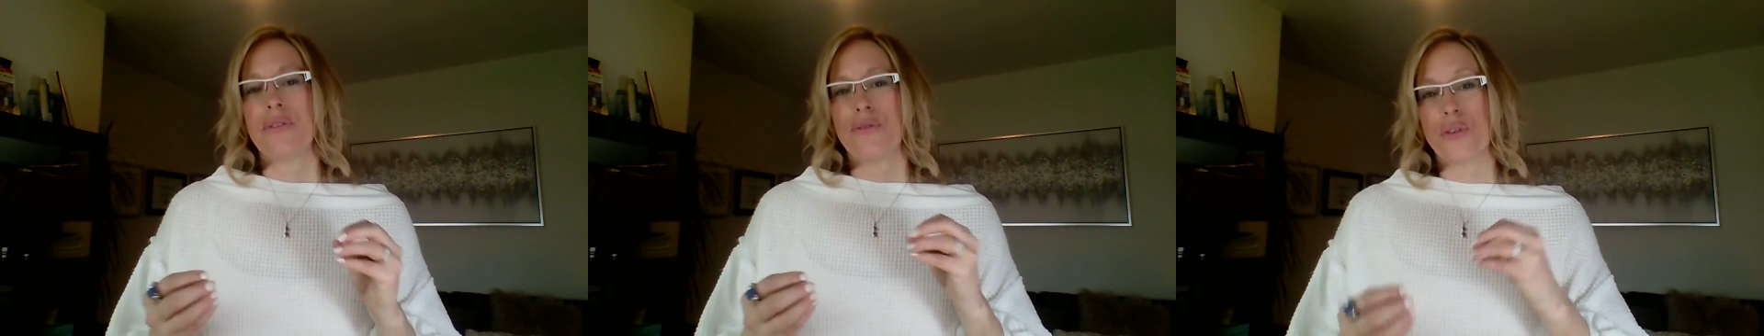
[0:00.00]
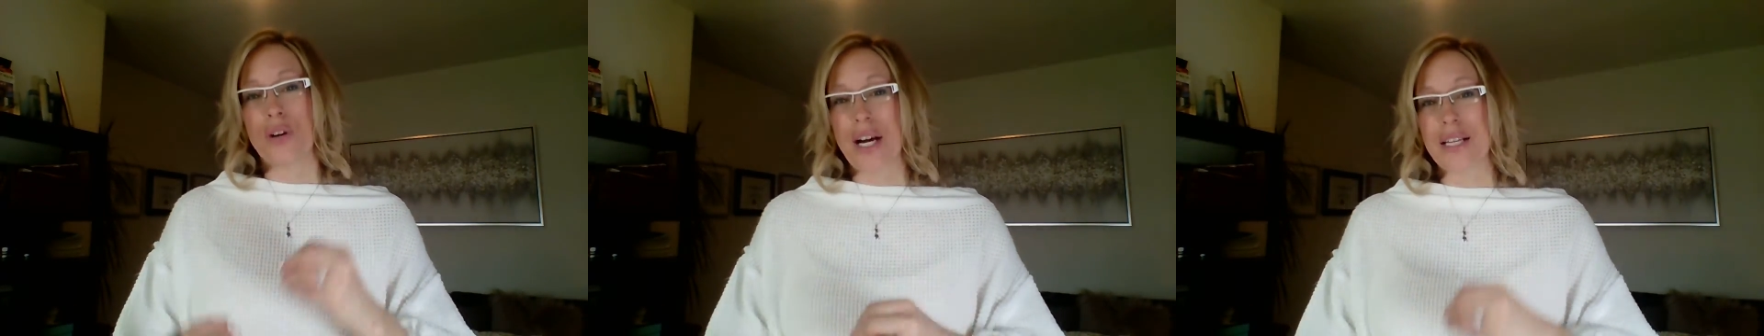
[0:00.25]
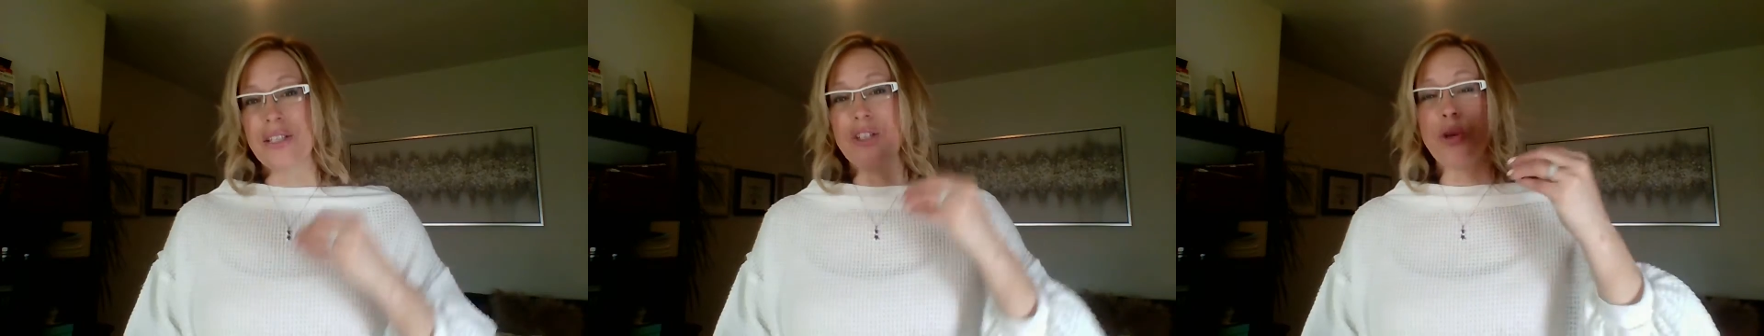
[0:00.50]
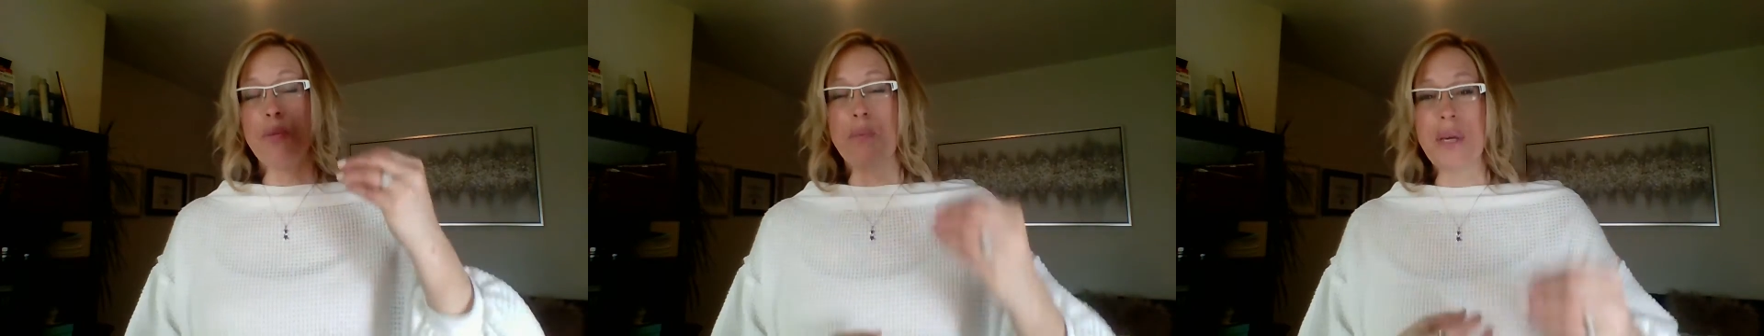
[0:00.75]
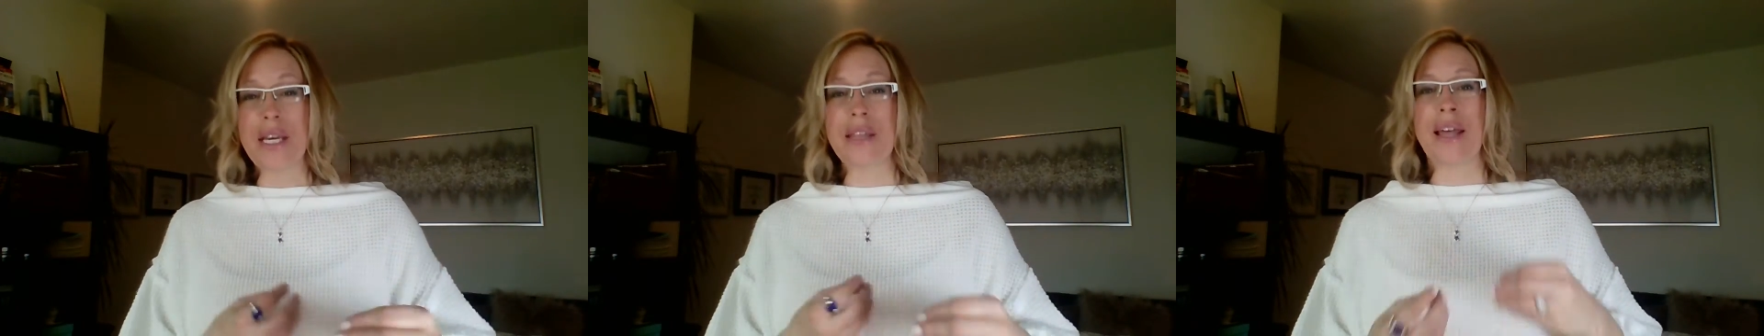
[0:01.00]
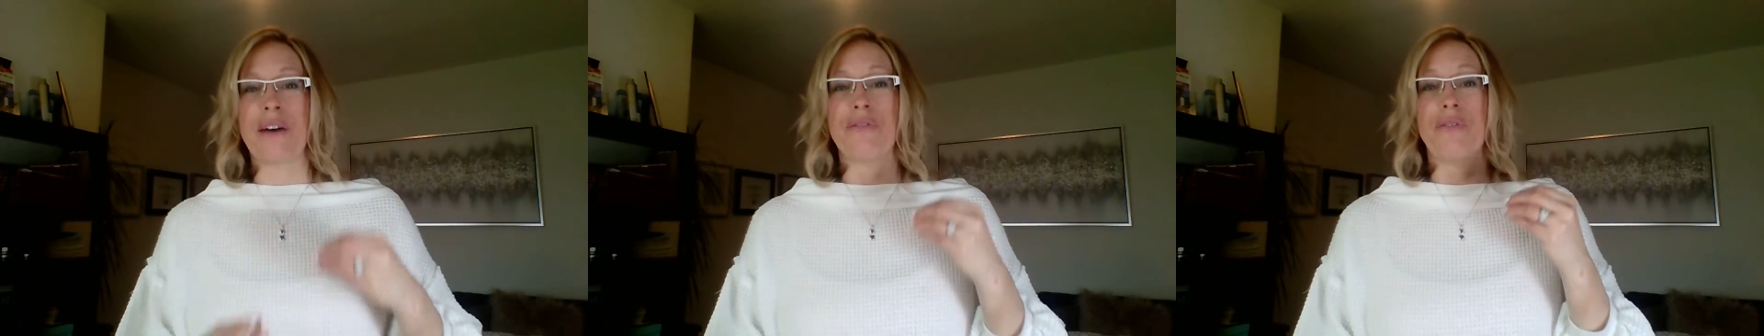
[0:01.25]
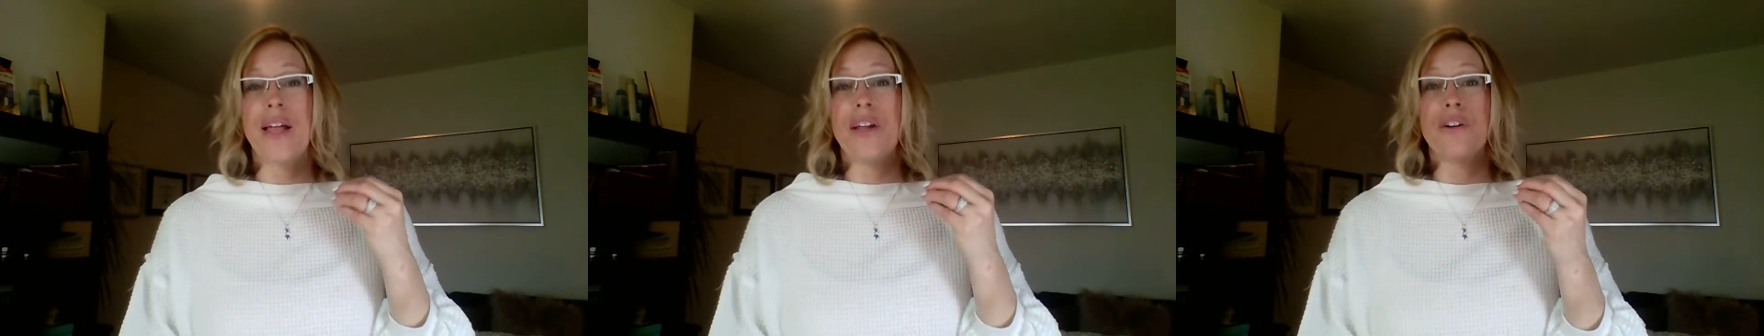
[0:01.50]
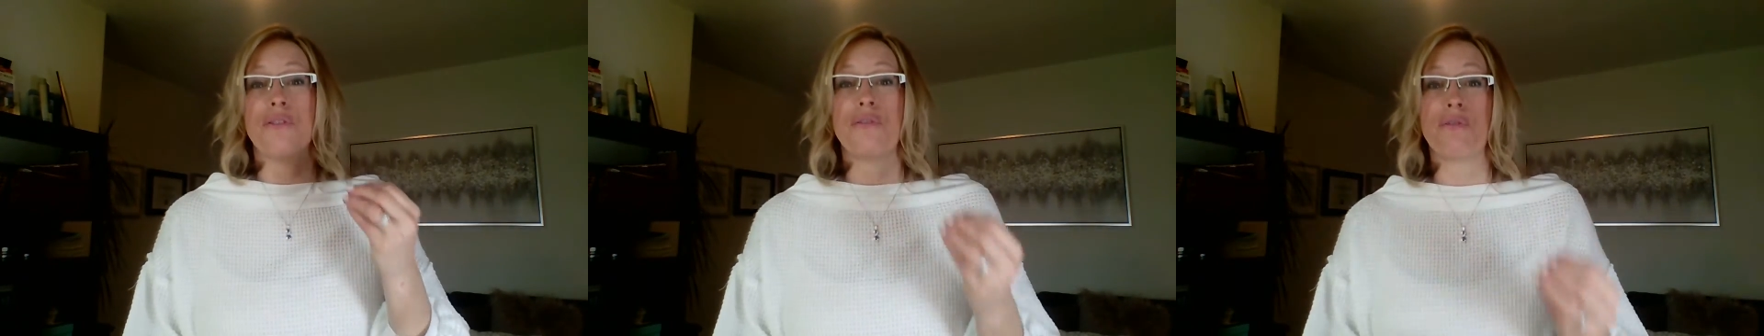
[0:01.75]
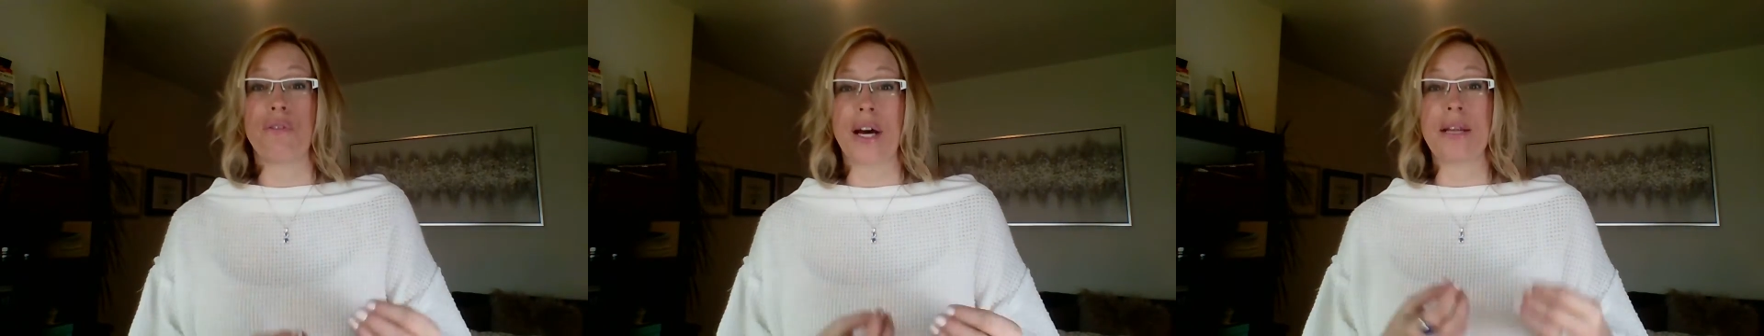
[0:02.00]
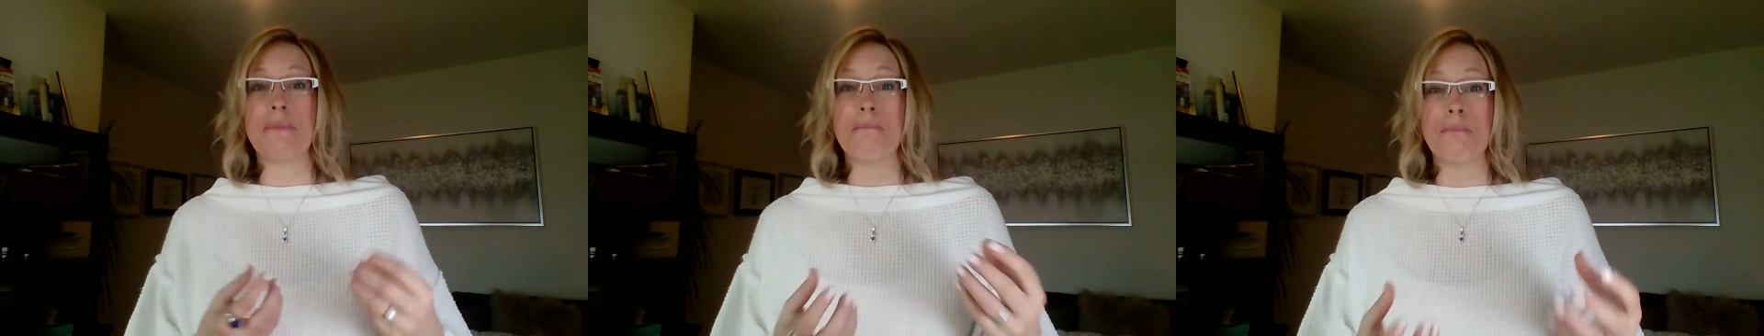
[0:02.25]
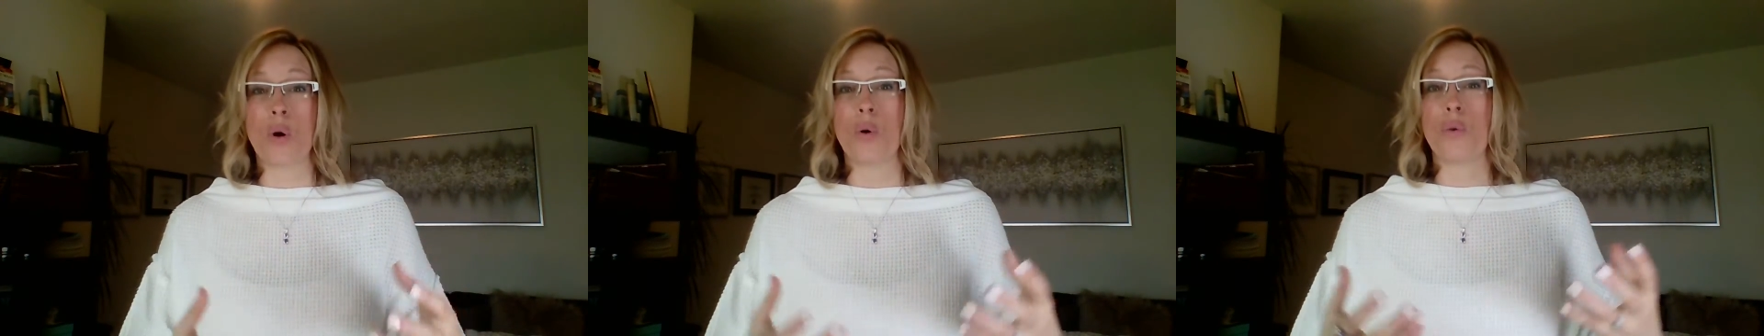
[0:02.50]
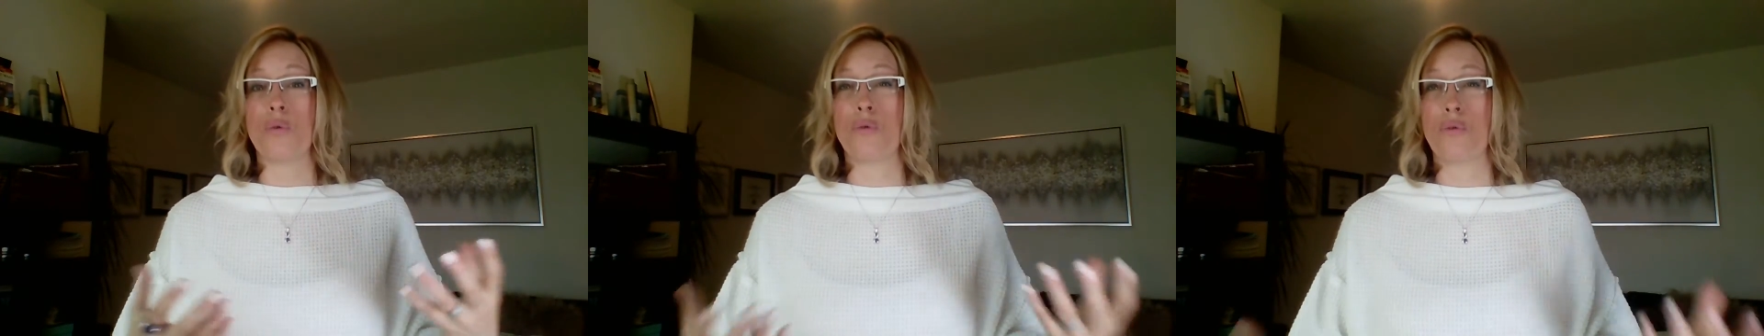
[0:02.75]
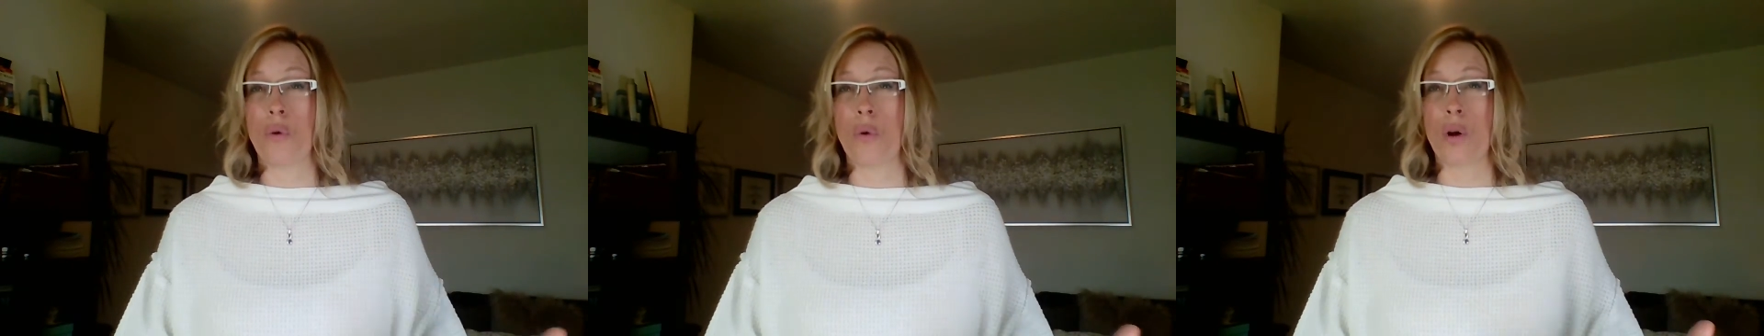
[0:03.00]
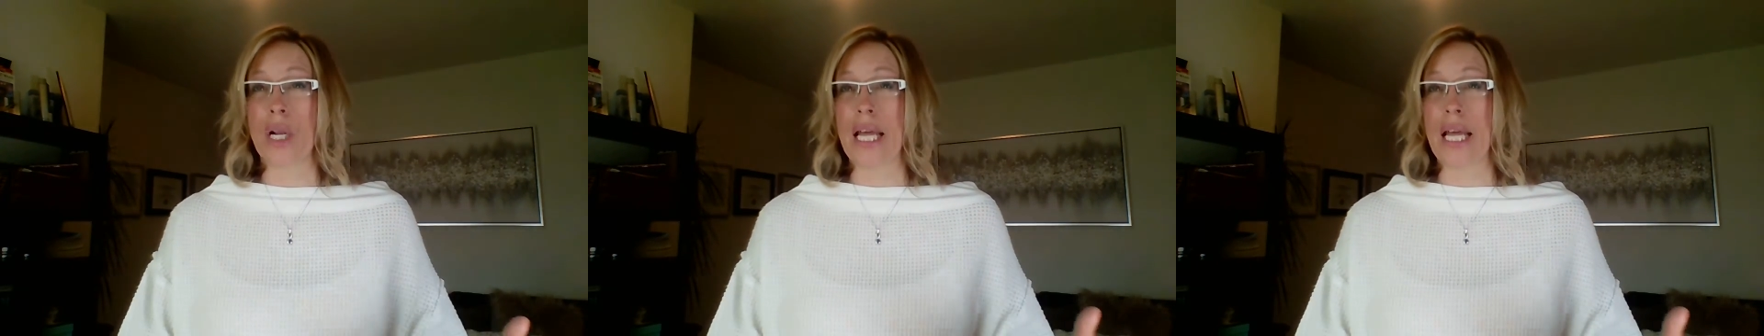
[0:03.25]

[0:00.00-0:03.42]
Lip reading: for us to be in that flight or fight mode for.